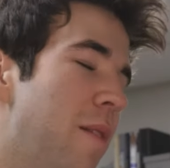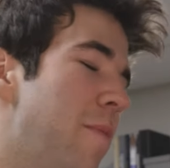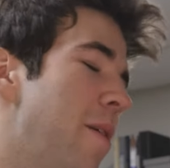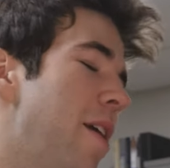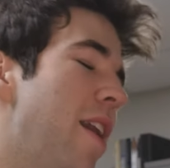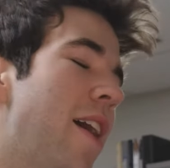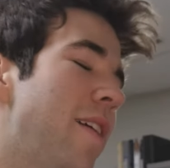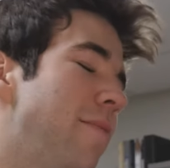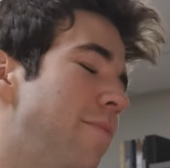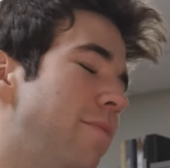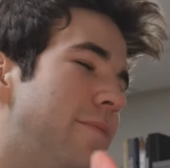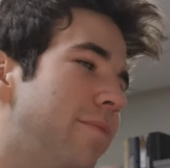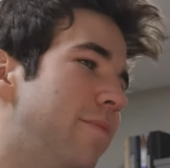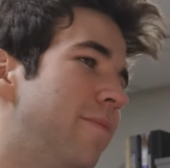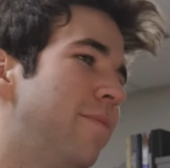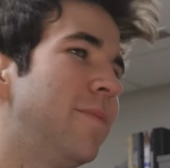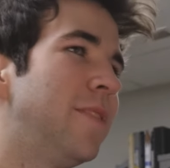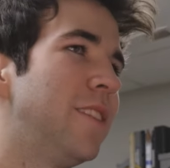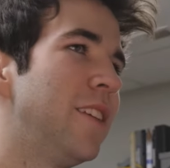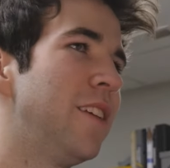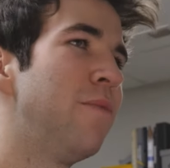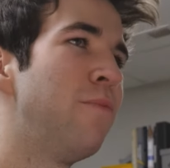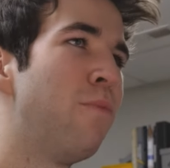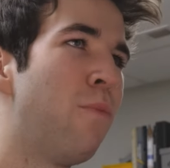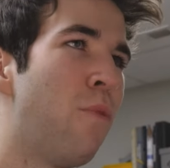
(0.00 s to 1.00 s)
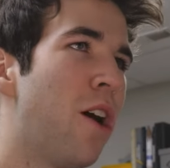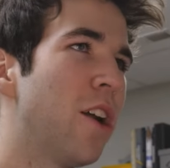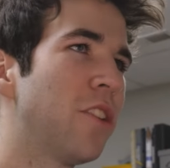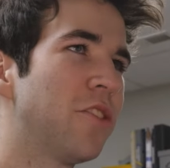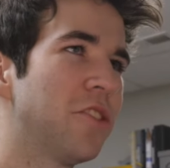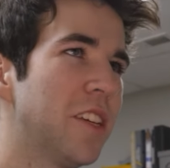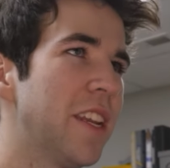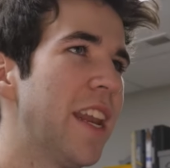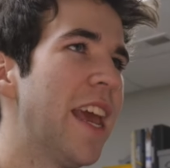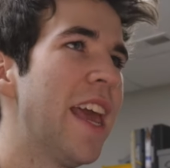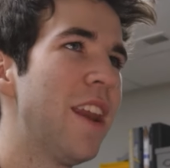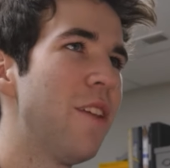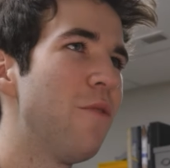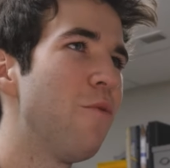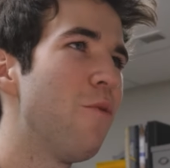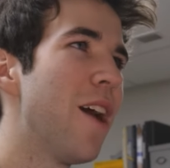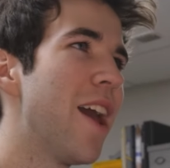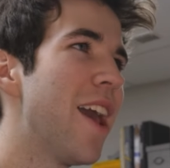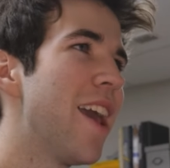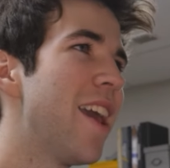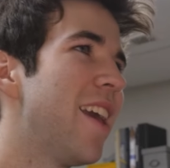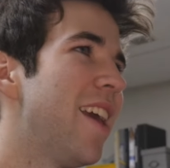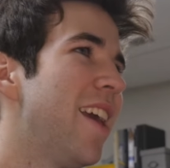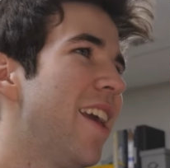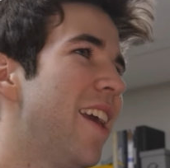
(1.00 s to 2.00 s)
I mean, I didn't watch it
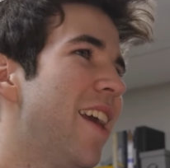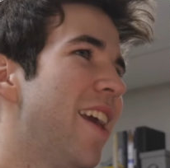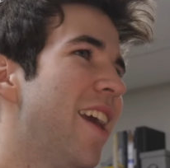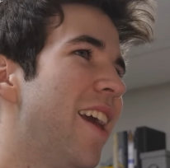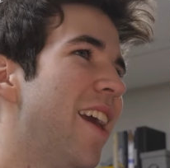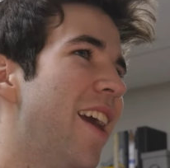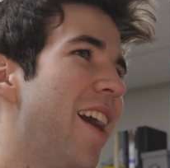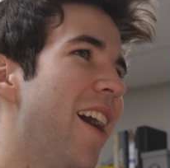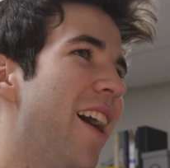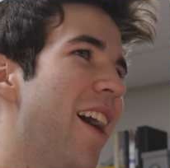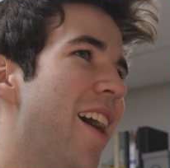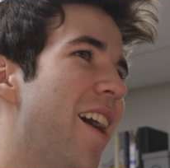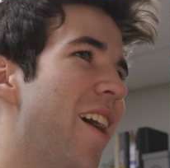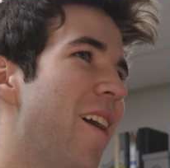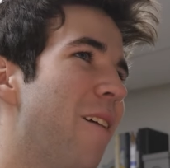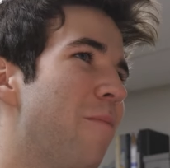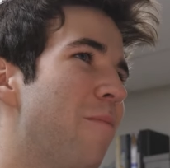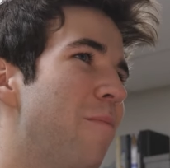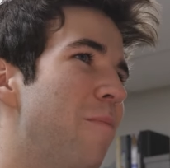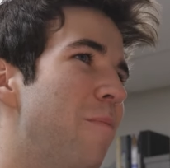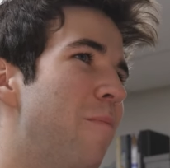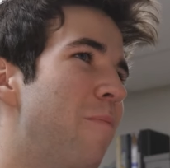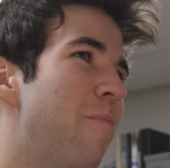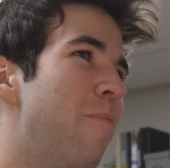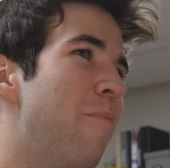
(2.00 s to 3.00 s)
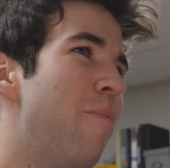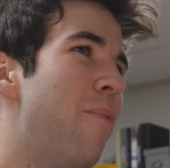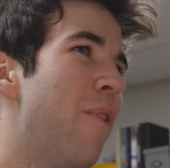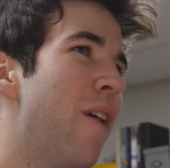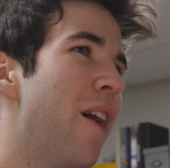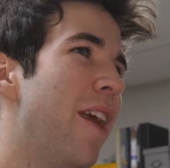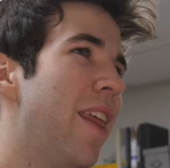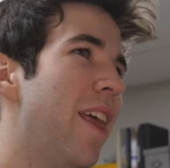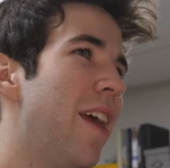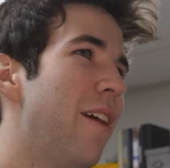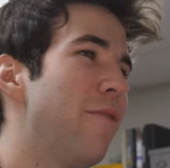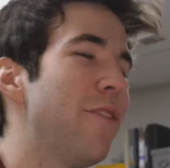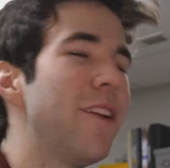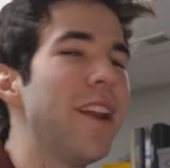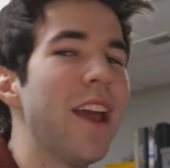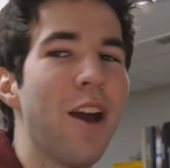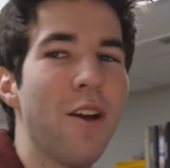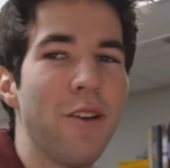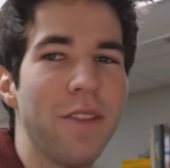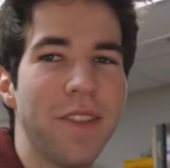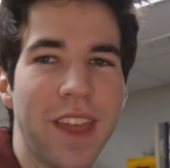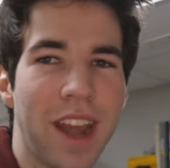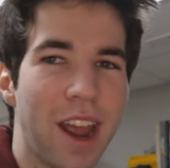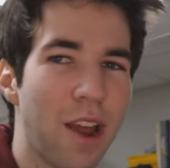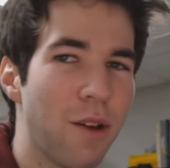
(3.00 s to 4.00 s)
anyway, but every
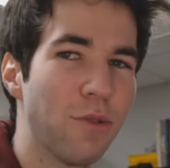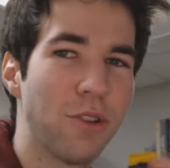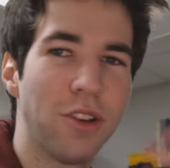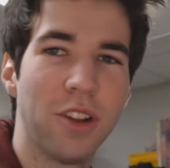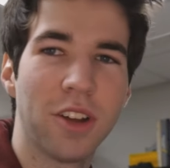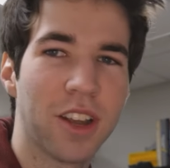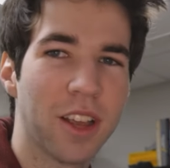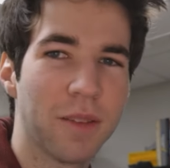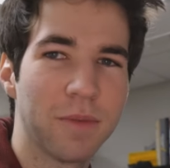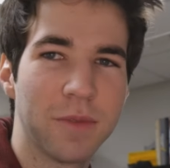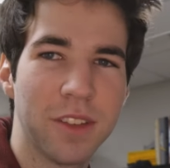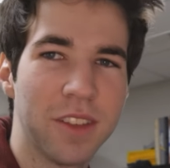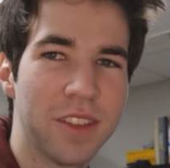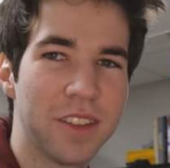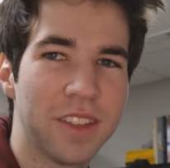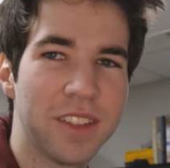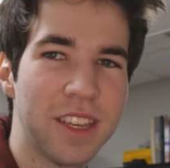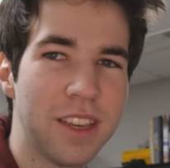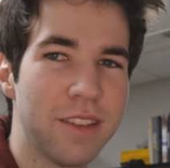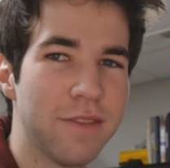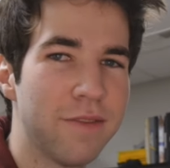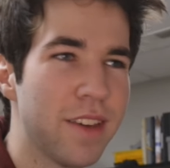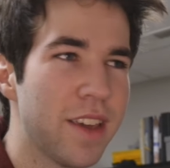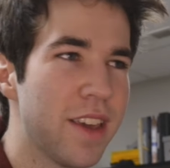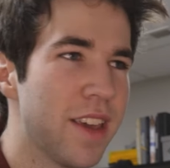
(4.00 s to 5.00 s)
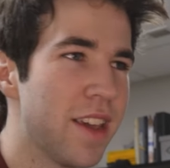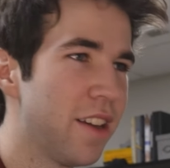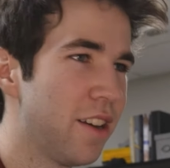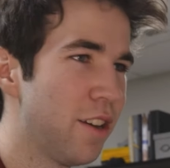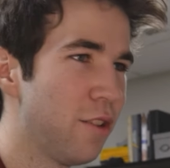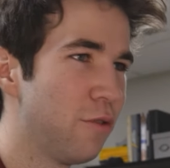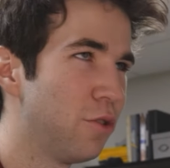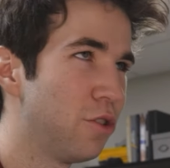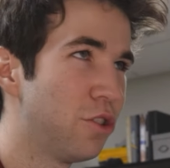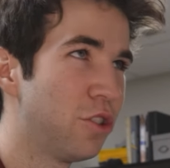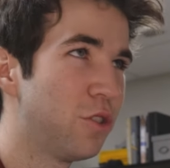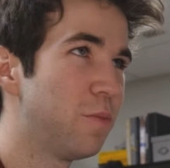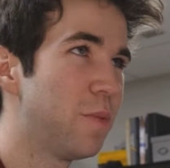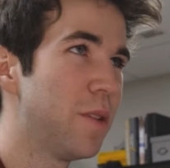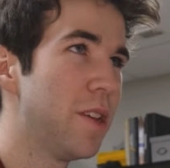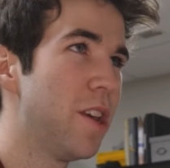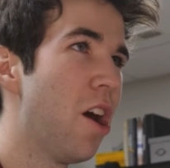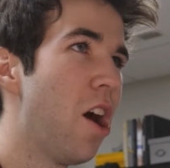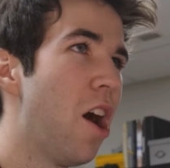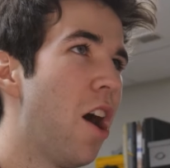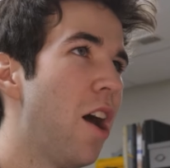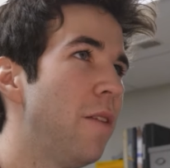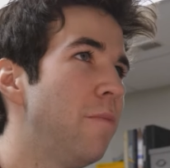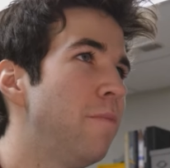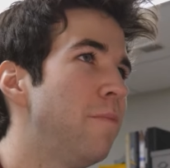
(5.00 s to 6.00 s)
now and then I would look up to the TV and it would just be
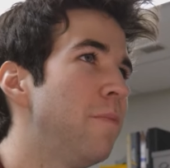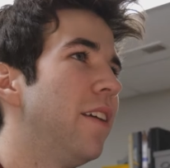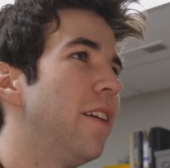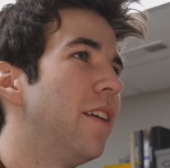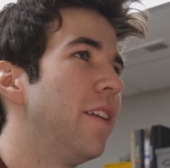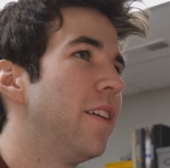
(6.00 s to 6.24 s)
on.